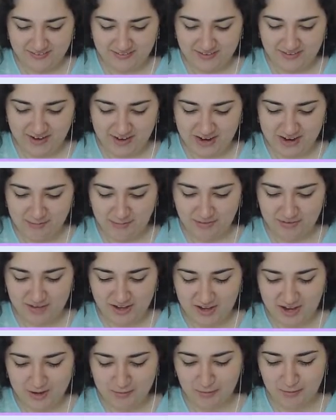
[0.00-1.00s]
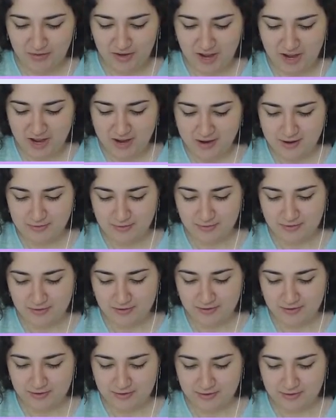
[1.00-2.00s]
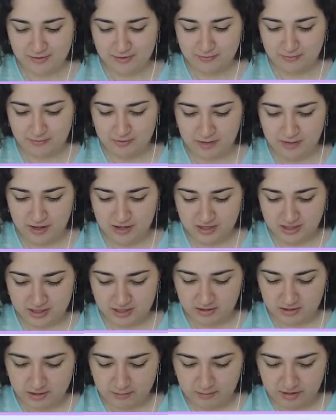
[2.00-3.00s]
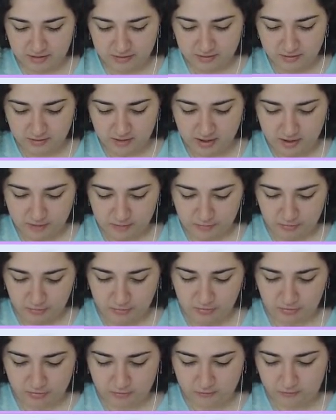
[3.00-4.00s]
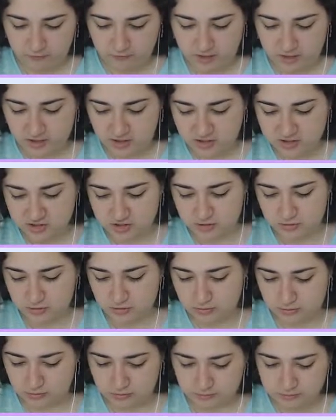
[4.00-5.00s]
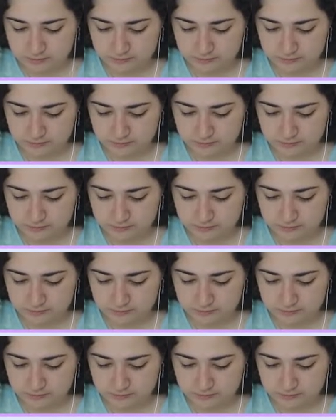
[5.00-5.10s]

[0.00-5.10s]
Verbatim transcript: save, save, save. Well, hi, Kyurem. I don't know how I'm supposed to feed you.